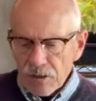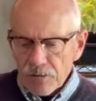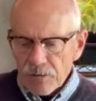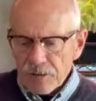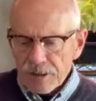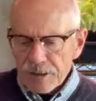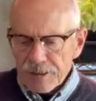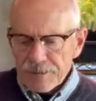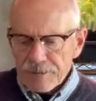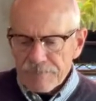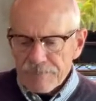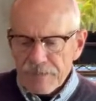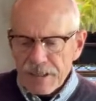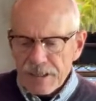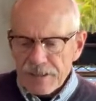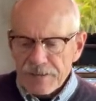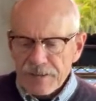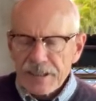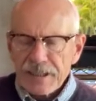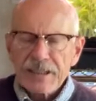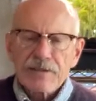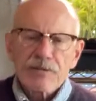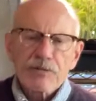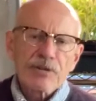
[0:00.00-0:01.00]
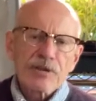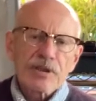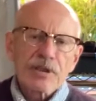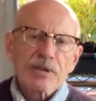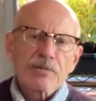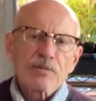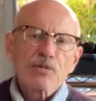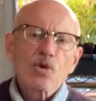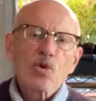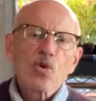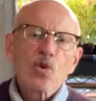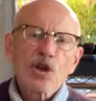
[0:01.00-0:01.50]
Well, I think with a
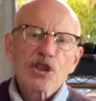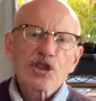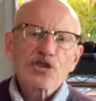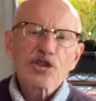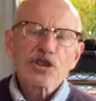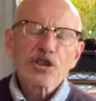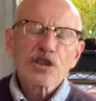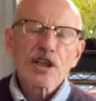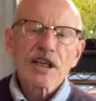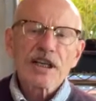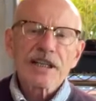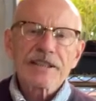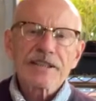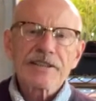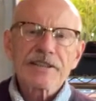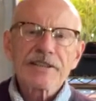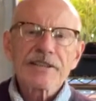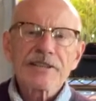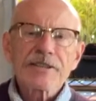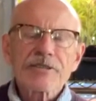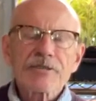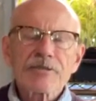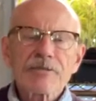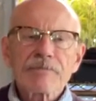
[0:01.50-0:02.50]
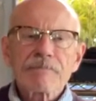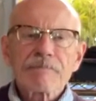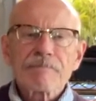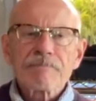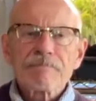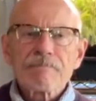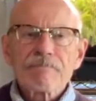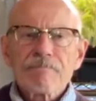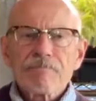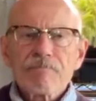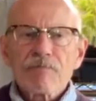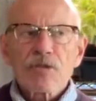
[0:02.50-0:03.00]
question like this,
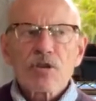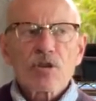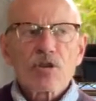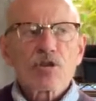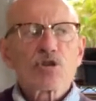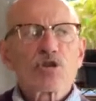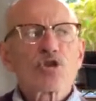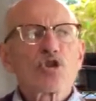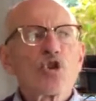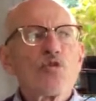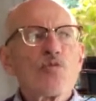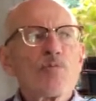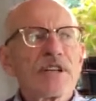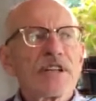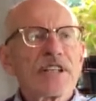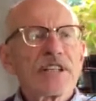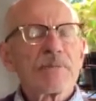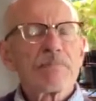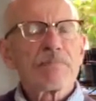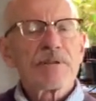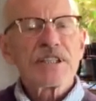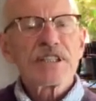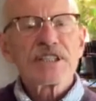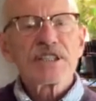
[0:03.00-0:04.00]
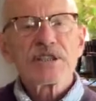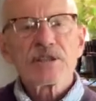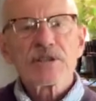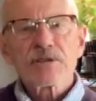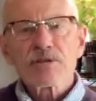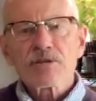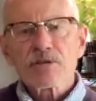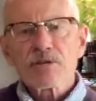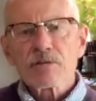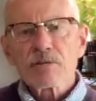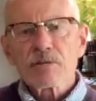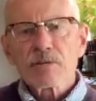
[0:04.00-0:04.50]
so many
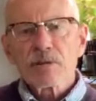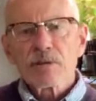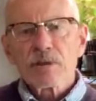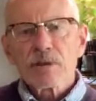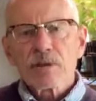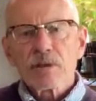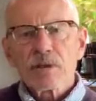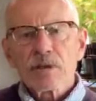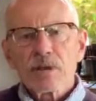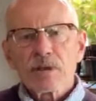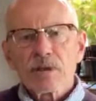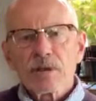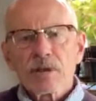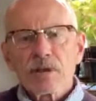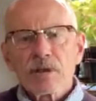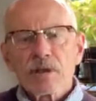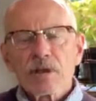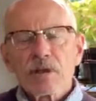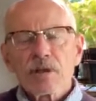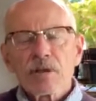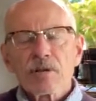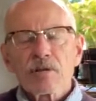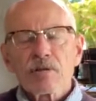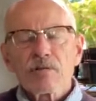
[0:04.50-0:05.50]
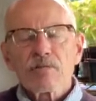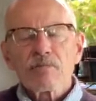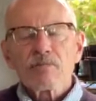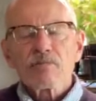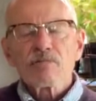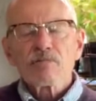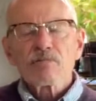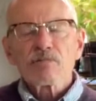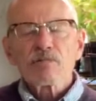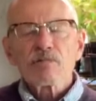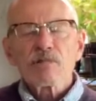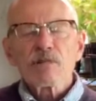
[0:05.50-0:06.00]
opinions,
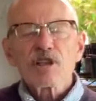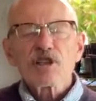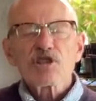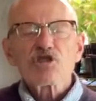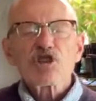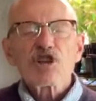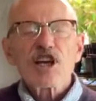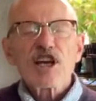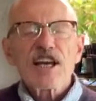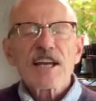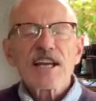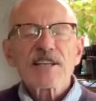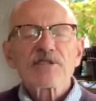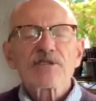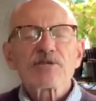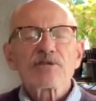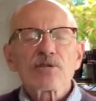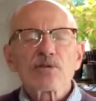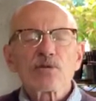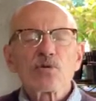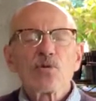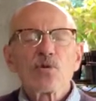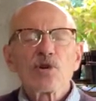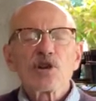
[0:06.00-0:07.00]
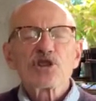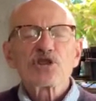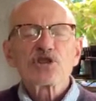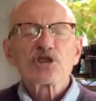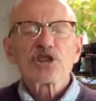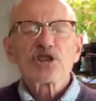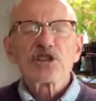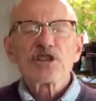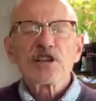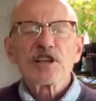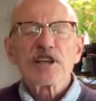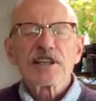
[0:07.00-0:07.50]
let's ask the
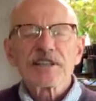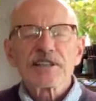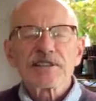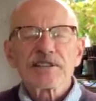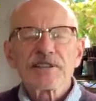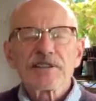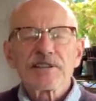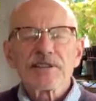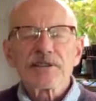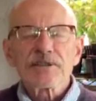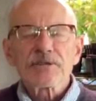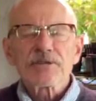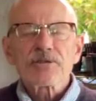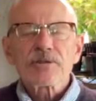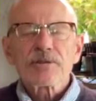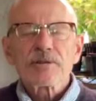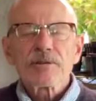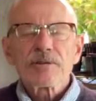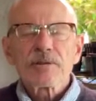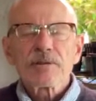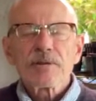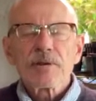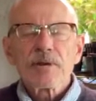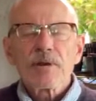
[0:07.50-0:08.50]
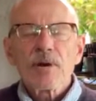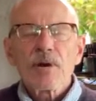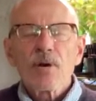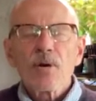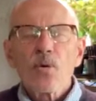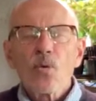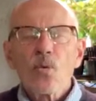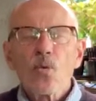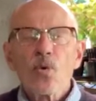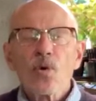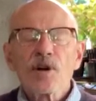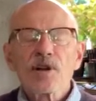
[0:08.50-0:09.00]
question like this.
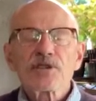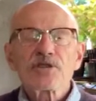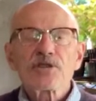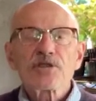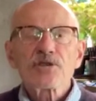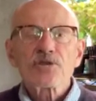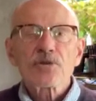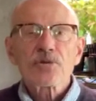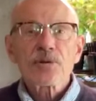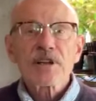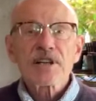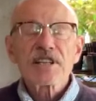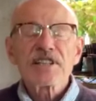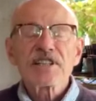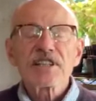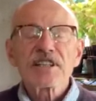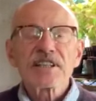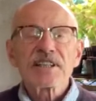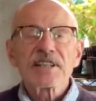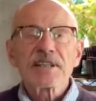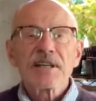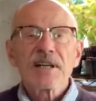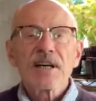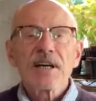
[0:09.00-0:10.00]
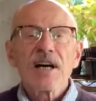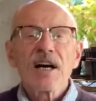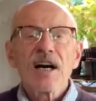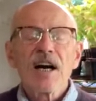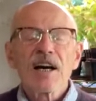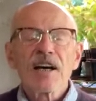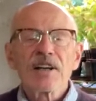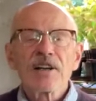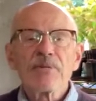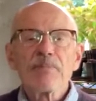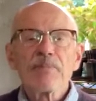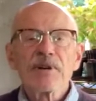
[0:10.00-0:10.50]
What's trending
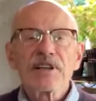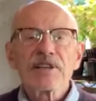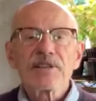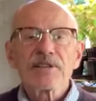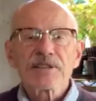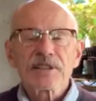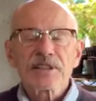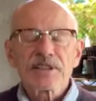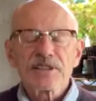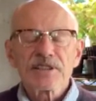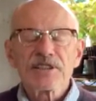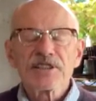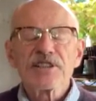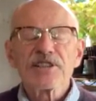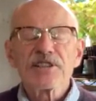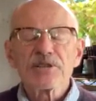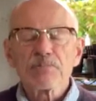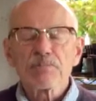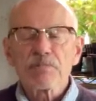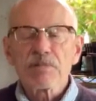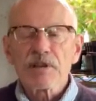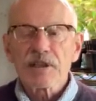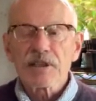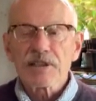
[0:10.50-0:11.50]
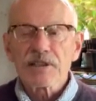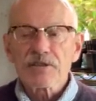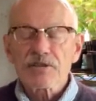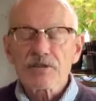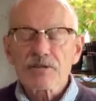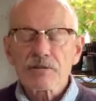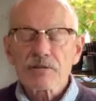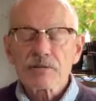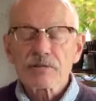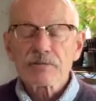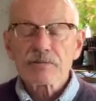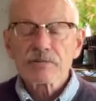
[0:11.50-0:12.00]
on American dinner
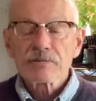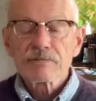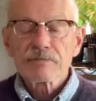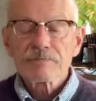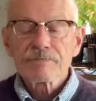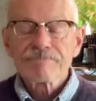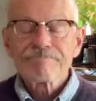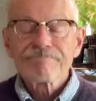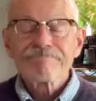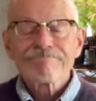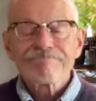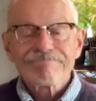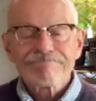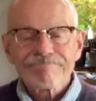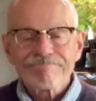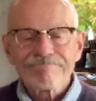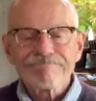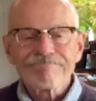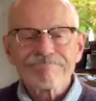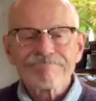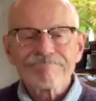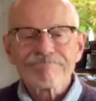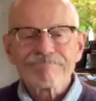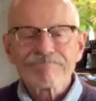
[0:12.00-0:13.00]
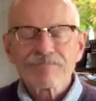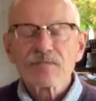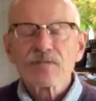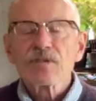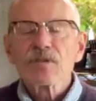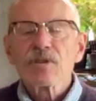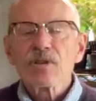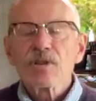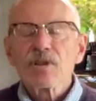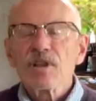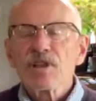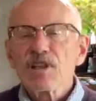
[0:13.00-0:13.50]
plates? Hmm,
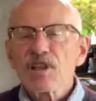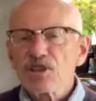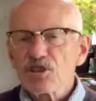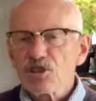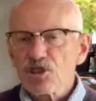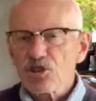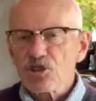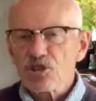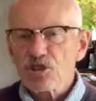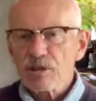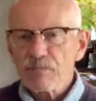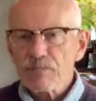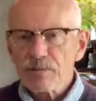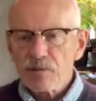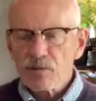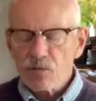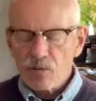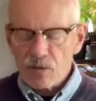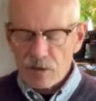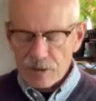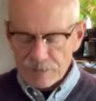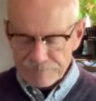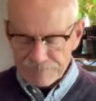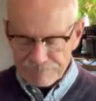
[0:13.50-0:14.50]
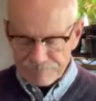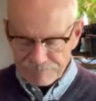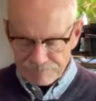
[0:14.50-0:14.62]
it's a simple one.